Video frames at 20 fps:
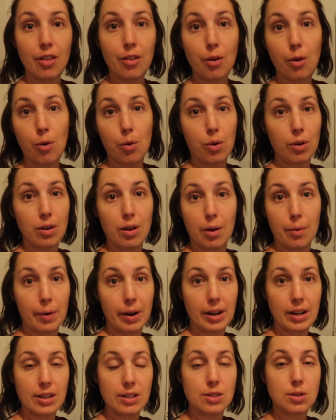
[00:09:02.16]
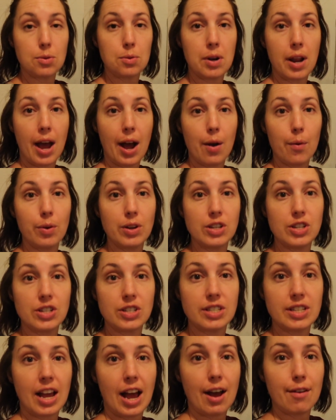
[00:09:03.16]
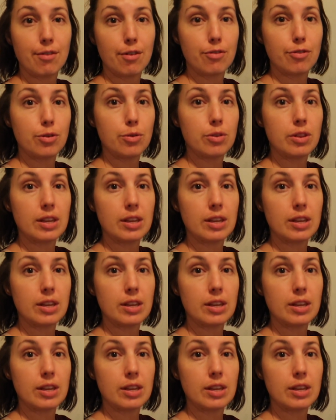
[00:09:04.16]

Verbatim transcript: all the corn already, so now we just have a few